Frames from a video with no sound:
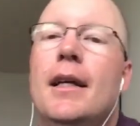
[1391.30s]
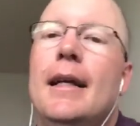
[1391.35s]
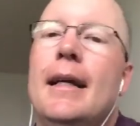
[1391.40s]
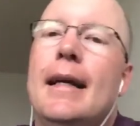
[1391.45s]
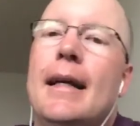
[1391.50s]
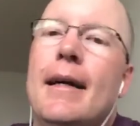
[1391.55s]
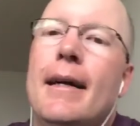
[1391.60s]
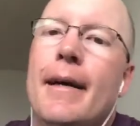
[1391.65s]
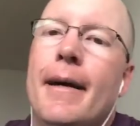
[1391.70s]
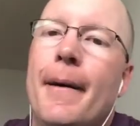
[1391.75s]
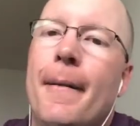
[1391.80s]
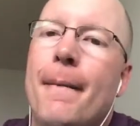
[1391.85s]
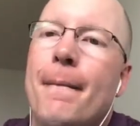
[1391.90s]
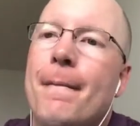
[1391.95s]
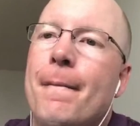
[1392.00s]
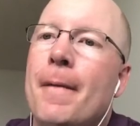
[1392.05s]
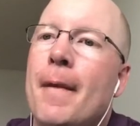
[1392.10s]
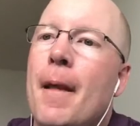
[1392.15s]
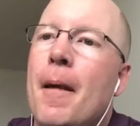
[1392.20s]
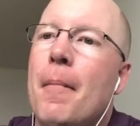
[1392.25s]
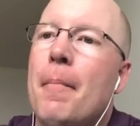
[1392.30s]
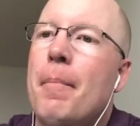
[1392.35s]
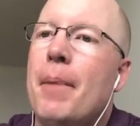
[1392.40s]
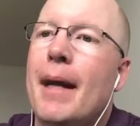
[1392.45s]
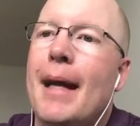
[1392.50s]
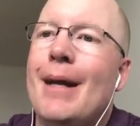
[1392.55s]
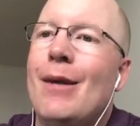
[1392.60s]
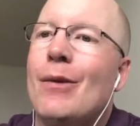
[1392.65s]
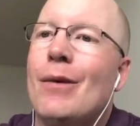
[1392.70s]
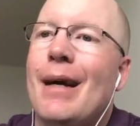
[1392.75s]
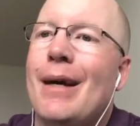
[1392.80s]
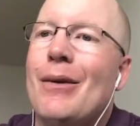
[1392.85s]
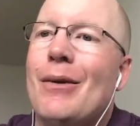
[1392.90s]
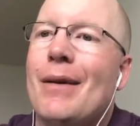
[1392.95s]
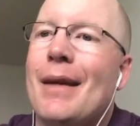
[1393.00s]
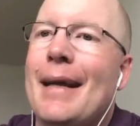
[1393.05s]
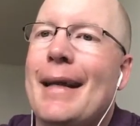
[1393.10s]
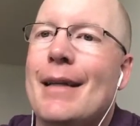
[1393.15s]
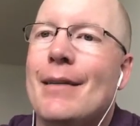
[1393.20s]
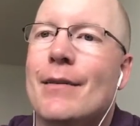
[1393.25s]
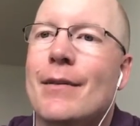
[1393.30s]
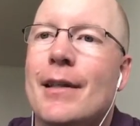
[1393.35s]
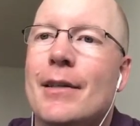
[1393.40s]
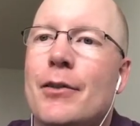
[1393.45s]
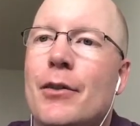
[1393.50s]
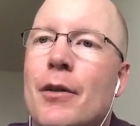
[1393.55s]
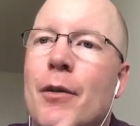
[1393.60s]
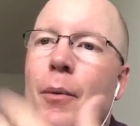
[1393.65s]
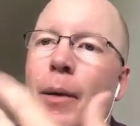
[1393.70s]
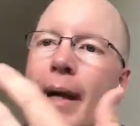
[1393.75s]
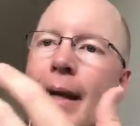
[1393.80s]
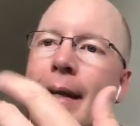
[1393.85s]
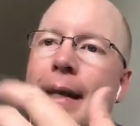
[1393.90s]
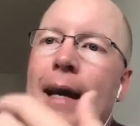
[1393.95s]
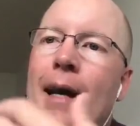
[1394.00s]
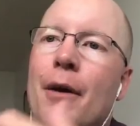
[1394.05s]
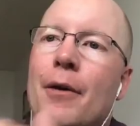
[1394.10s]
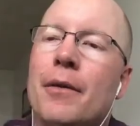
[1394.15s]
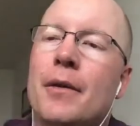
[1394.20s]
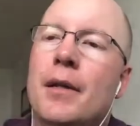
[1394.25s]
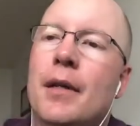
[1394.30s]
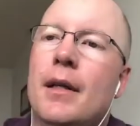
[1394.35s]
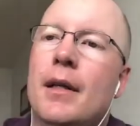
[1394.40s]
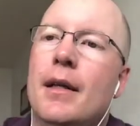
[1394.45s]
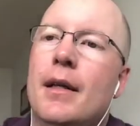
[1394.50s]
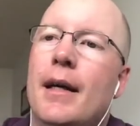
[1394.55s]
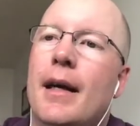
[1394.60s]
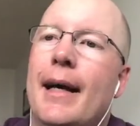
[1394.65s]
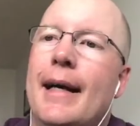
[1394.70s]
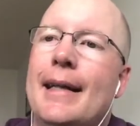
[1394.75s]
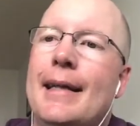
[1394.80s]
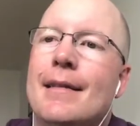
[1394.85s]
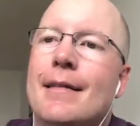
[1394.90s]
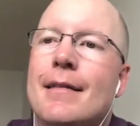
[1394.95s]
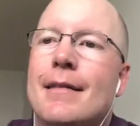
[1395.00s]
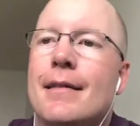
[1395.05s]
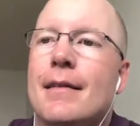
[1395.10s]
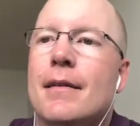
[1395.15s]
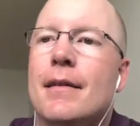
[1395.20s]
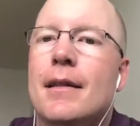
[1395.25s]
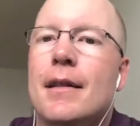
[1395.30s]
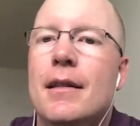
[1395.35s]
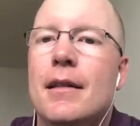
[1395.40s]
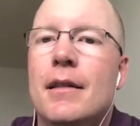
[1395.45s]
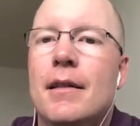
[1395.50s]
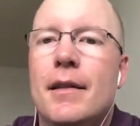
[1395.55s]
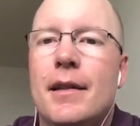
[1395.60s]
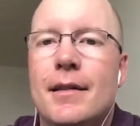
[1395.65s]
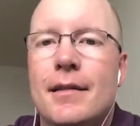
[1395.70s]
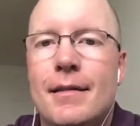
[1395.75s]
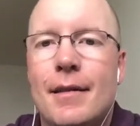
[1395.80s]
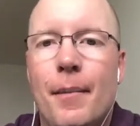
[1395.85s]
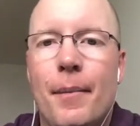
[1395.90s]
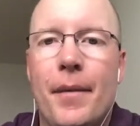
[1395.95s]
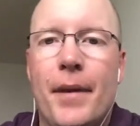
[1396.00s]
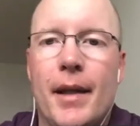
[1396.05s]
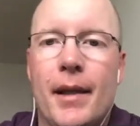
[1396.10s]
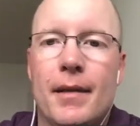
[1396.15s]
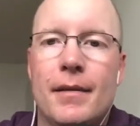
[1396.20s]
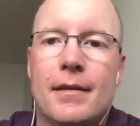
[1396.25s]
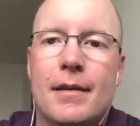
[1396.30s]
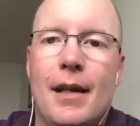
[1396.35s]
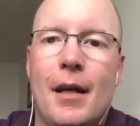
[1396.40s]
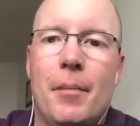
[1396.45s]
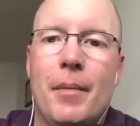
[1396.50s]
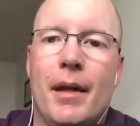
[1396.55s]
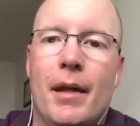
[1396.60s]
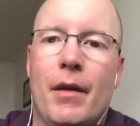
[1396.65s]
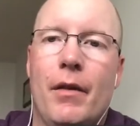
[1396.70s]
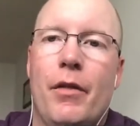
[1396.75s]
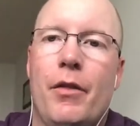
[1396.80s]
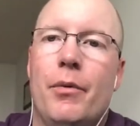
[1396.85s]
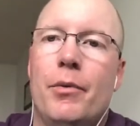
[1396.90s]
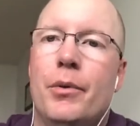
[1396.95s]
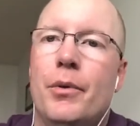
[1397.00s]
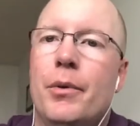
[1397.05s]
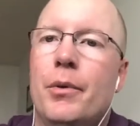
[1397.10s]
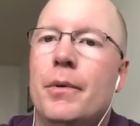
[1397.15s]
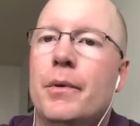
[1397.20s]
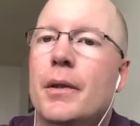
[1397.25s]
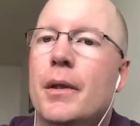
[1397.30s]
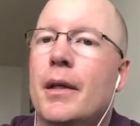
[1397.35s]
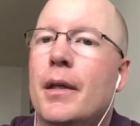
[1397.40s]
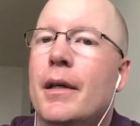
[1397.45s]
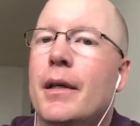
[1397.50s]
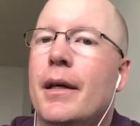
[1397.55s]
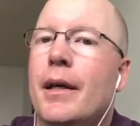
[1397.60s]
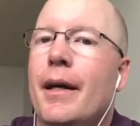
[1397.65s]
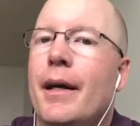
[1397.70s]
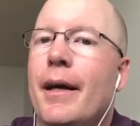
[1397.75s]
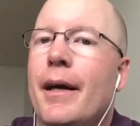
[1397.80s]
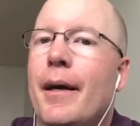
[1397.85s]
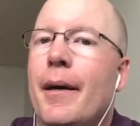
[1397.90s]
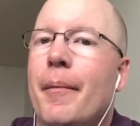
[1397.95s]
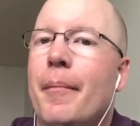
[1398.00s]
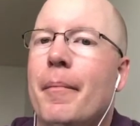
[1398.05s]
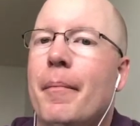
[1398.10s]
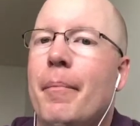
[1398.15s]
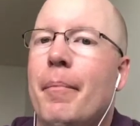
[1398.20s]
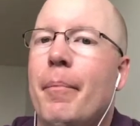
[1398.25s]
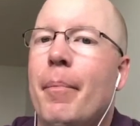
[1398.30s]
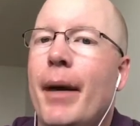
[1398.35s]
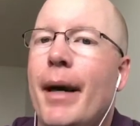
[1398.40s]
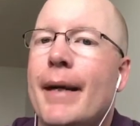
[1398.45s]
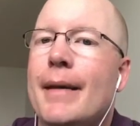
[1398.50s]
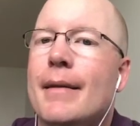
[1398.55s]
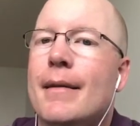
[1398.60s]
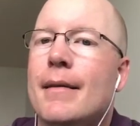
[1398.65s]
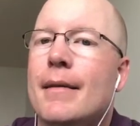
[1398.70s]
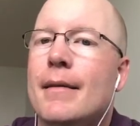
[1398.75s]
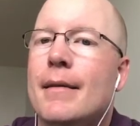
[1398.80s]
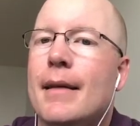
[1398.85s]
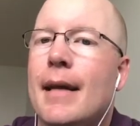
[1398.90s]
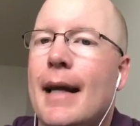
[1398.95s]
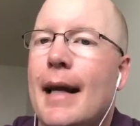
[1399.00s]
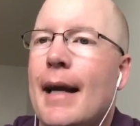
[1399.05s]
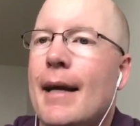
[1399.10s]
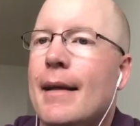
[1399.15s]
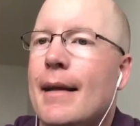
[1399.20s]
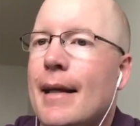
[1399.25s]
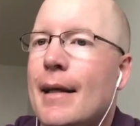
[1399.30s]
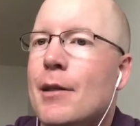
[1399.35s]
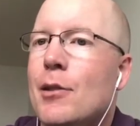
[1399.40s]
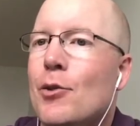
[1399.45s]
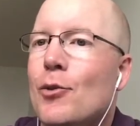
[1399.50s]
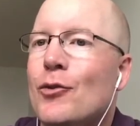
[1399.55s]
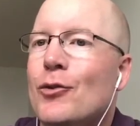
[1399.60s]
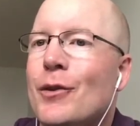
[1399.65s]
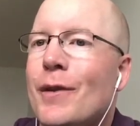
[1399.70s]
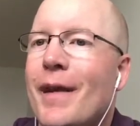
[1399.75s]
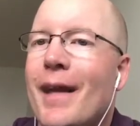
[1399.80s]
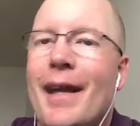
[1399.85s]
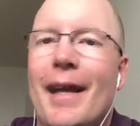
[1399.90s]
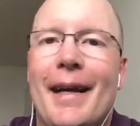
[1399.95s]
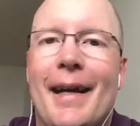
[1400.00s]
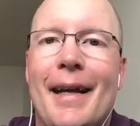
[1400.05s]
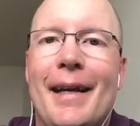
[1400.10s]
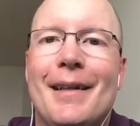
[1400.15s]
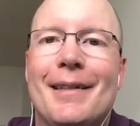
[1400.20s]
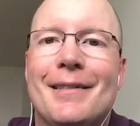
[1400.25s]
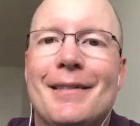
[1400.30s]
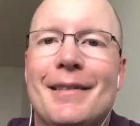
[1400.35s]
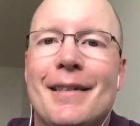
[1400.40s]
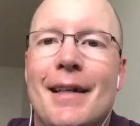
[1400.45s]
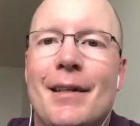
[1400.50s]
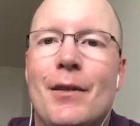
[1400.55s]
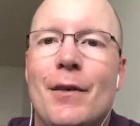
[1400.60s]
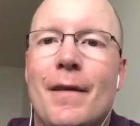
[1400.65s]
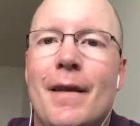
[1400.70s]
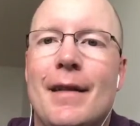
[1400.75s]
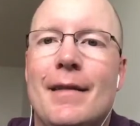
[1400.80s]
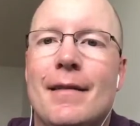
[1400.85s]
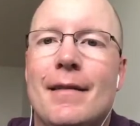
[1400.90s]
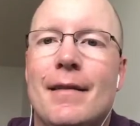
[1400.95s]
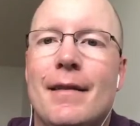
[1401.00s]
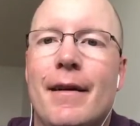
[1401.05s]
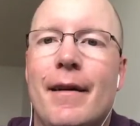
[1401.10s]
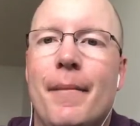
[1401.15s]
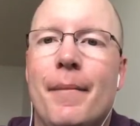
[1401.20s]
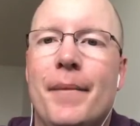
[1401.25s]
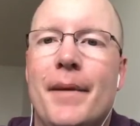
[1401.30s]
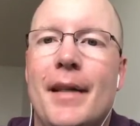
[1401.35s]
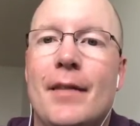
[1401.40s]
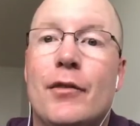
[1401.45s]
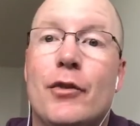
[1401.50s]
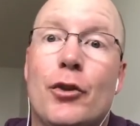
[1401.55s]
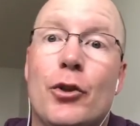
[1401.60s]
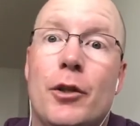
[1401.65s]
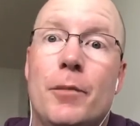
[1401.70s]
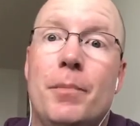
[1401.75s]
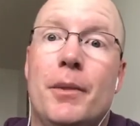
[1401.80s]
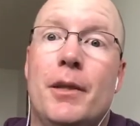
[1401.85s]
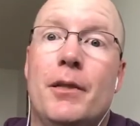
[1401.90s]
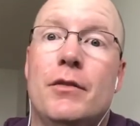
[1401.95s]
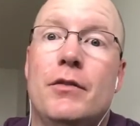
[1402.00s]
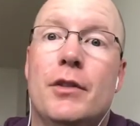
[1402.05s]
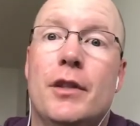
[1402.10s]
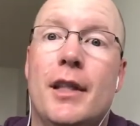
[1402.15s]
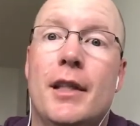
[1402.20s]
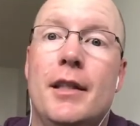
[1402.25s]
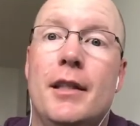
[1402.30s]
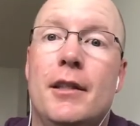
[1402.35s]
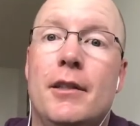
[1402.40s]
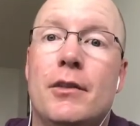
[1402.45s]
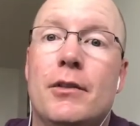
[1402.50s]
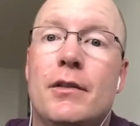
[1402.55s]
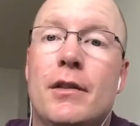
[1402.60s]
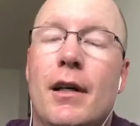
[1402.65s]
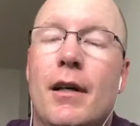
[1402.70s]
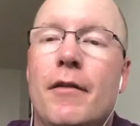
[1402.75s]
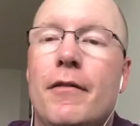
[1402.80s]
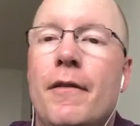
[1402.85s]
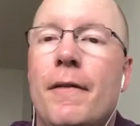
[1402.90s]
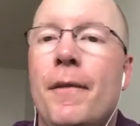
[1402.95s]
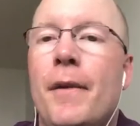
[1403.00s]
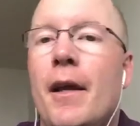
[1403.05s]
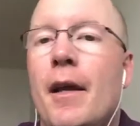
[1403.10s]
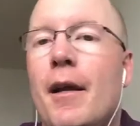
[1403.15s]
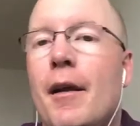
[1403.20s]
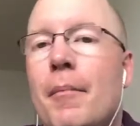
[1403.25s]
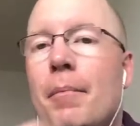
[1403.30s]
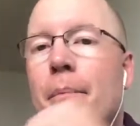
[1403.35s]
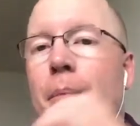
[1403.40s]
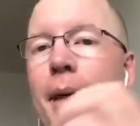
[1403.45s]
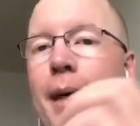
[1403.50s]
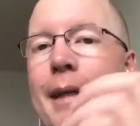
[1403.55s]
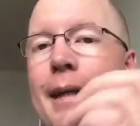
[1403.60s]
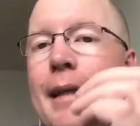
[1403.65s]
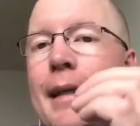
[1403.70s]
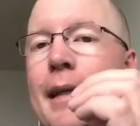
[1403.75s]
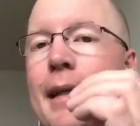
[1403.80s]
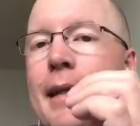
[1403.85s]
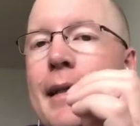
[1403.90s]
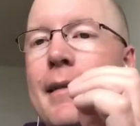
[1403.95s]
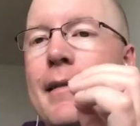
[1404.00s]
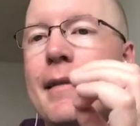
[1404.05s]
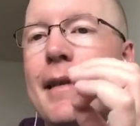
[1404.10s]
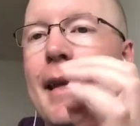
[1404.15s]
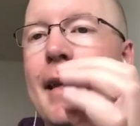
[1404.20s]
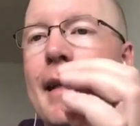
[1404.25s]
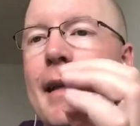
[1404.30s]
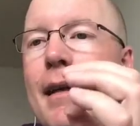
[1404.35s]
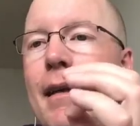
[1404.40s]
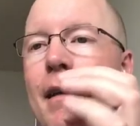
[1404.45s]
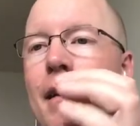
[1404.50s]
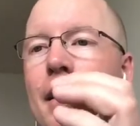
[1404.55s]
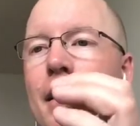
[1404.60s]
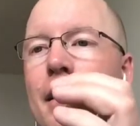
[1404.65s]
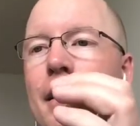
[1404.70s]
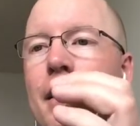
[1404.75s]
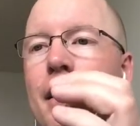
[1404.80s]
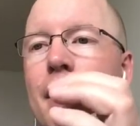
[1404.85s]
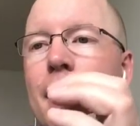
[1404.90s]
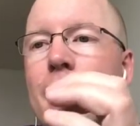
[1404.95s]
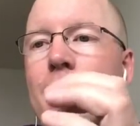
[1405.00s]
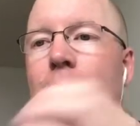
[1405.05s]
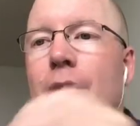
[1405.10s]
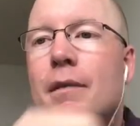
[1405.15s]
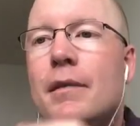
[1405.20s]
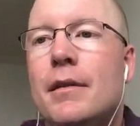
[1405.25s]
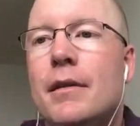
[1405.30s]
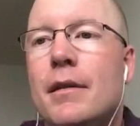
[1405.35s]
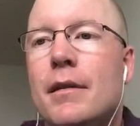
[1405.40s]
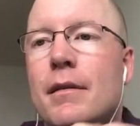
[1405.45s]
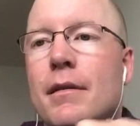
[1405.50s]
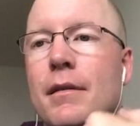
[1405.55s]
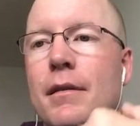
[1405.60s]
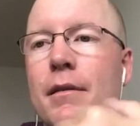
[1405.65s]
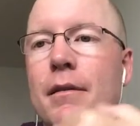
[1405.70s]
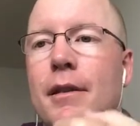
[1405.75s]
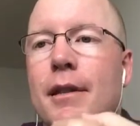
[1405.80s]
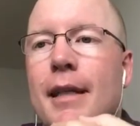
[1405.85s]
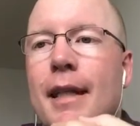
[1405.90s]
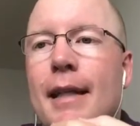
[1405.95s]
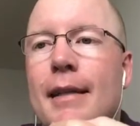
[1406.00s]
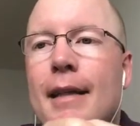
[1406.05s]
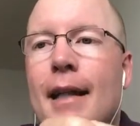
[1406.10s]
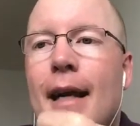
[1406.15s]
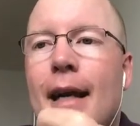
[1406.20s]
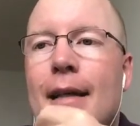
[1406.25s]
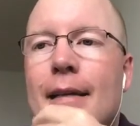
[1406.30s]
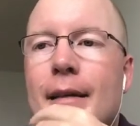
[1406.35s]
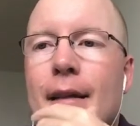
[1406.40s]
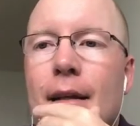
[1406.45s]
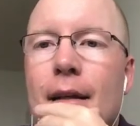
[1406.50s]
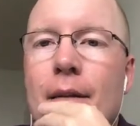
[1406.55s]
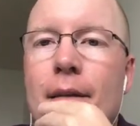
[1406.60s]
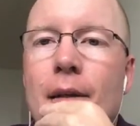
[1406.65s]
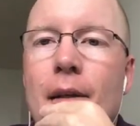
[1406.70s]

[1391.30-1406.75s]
but I don't like it. So I turn it way down. I can still hear that something is coming through. But I got to get used to that, I guess. I know that's good because you can hear yourself, but it's getting harder and harder to get content